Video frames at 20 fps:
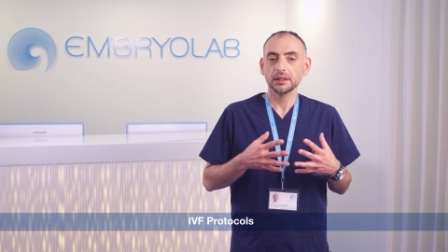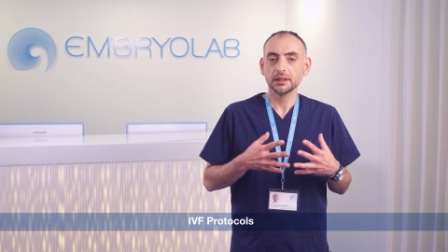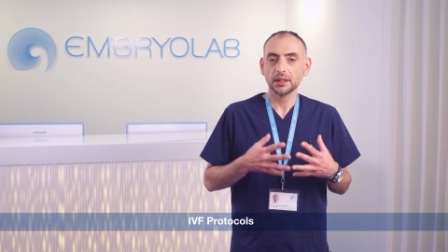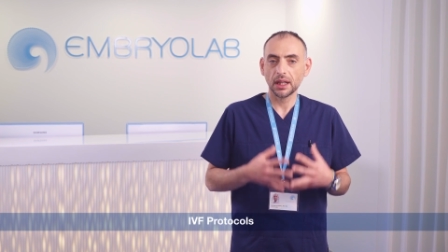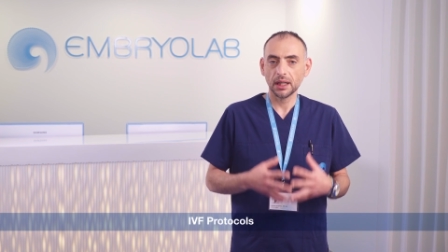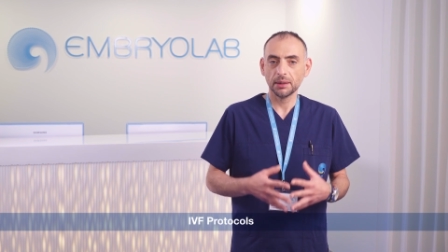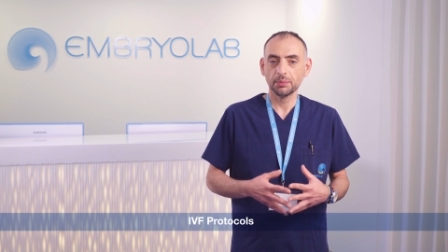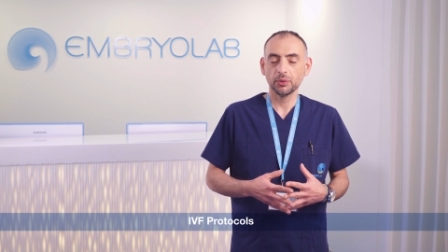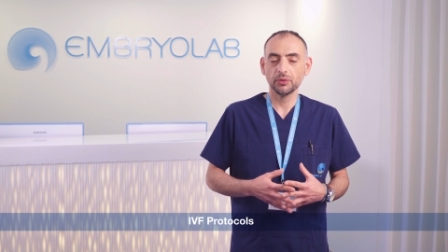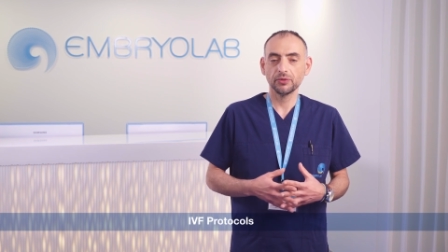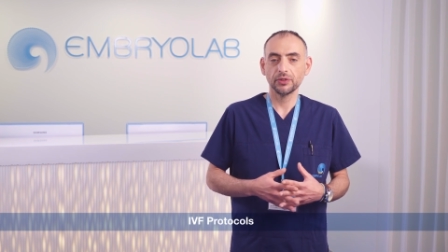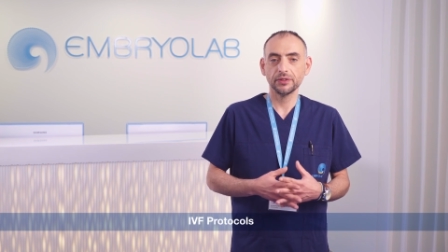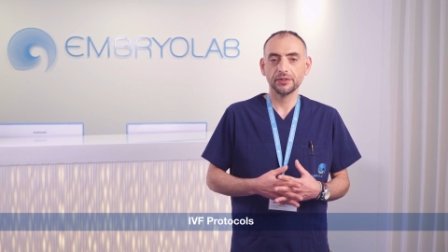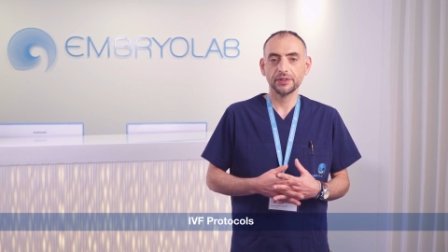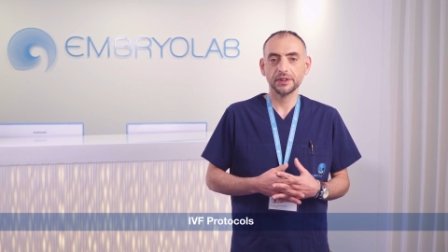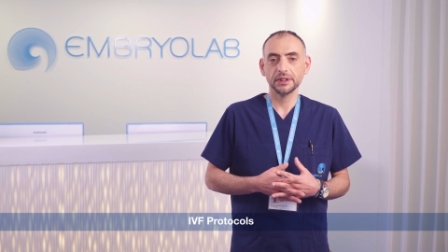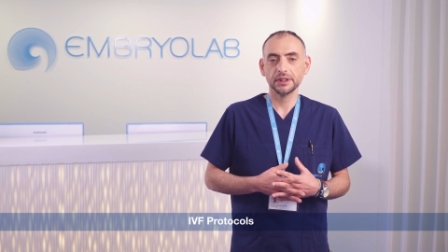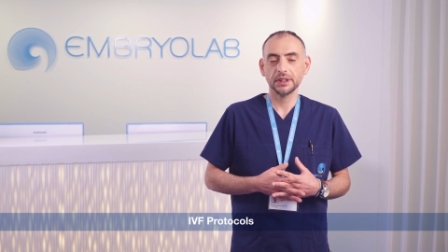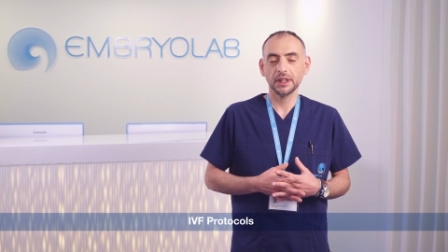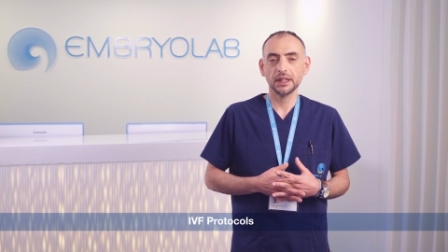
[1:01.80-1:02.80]
type of
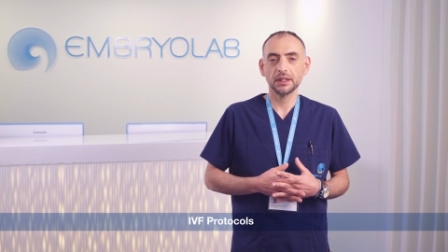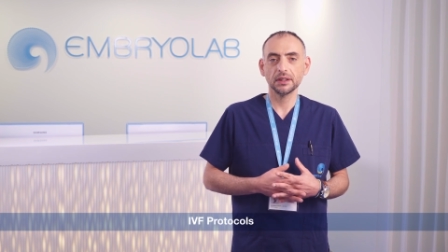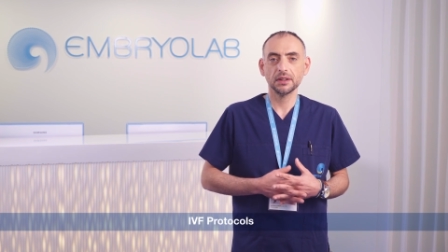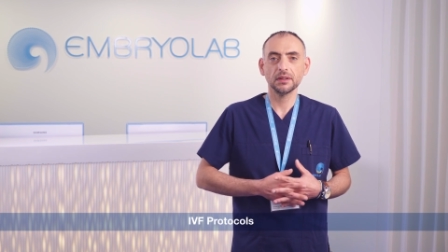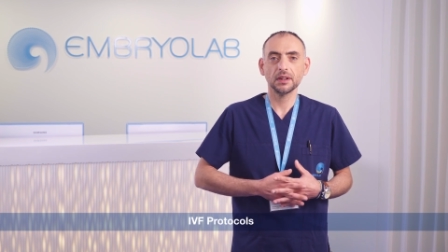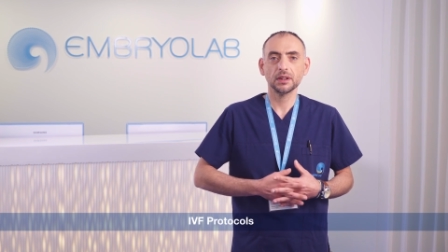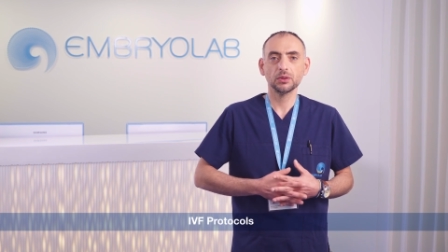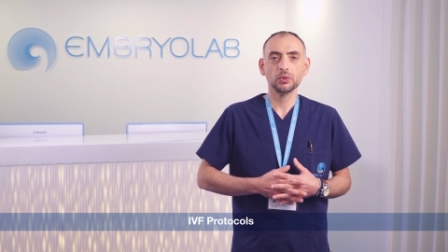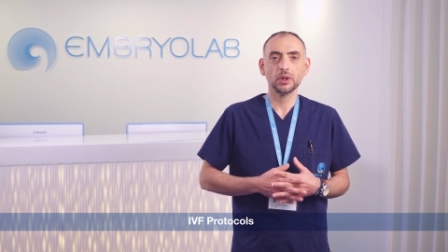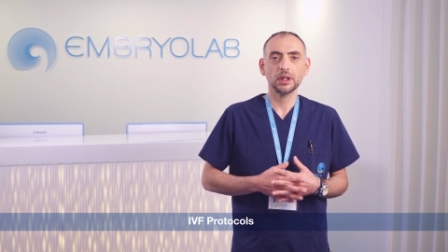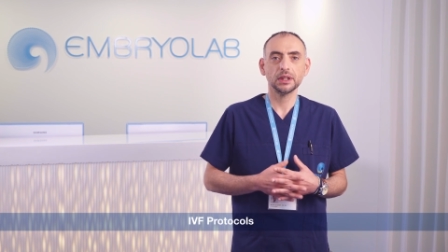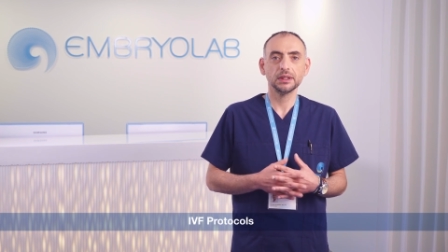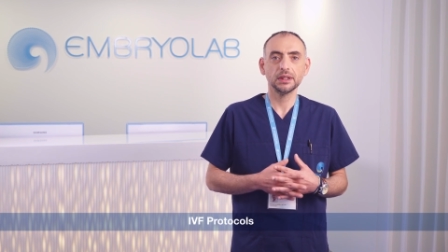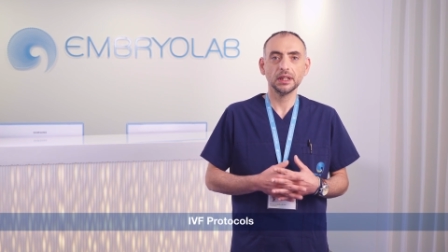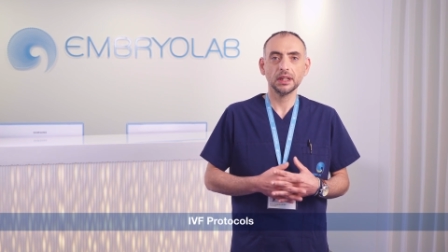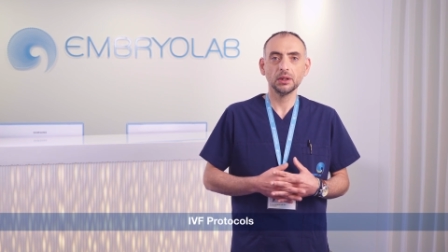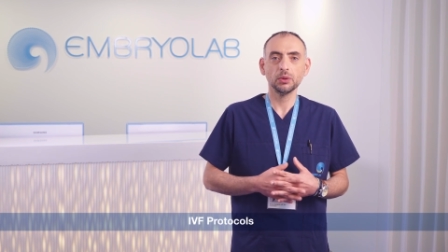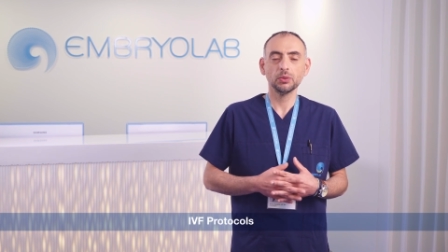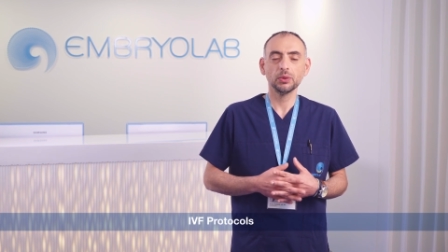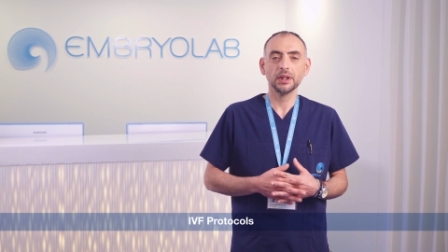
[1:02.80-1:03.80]
infertility that we are
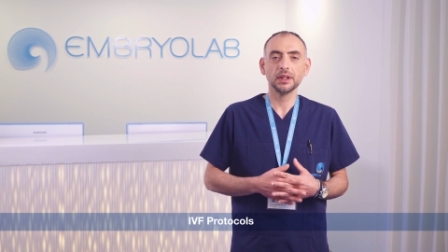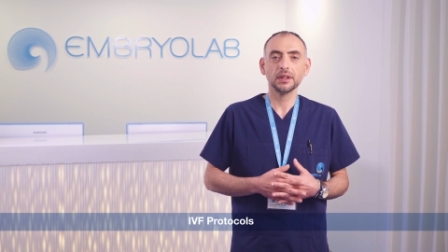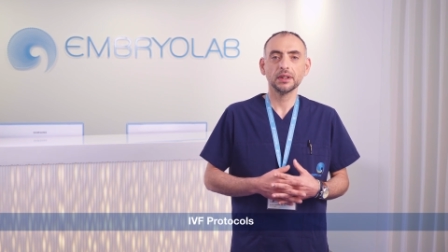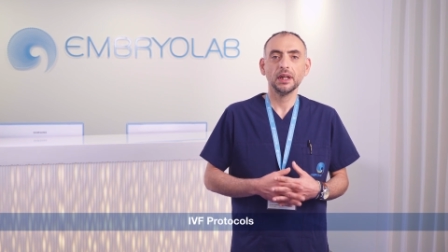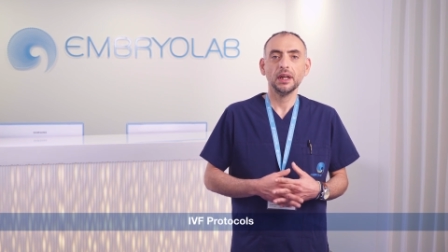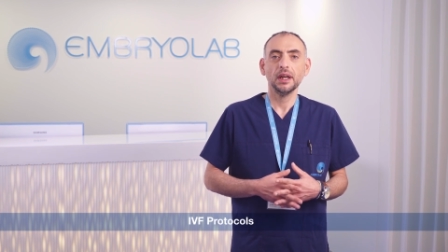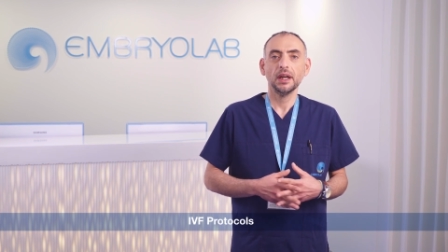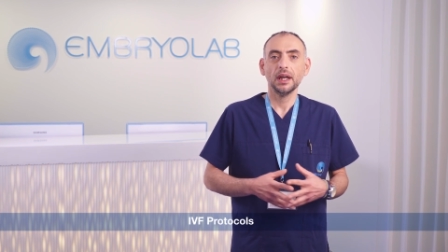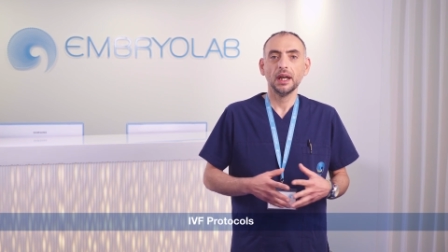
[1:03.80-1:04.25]
dealing with,